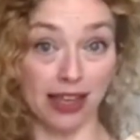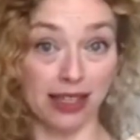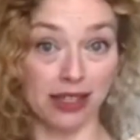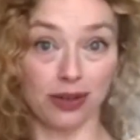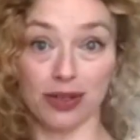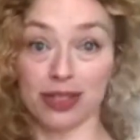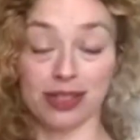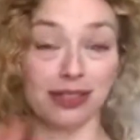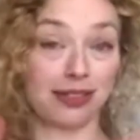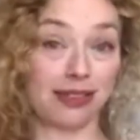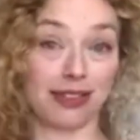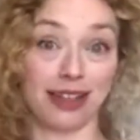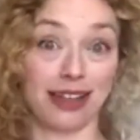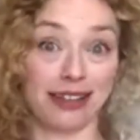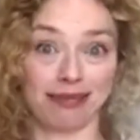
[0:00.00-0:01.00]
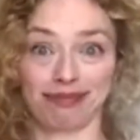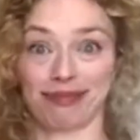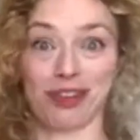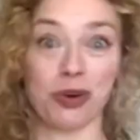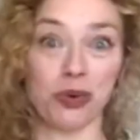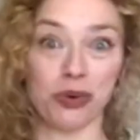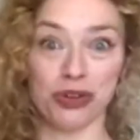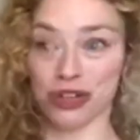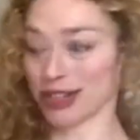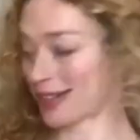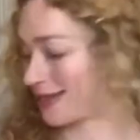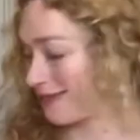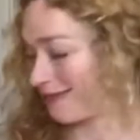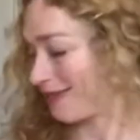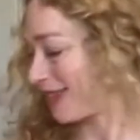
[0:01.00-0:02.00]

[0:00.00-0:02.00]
So it's a gorgeous,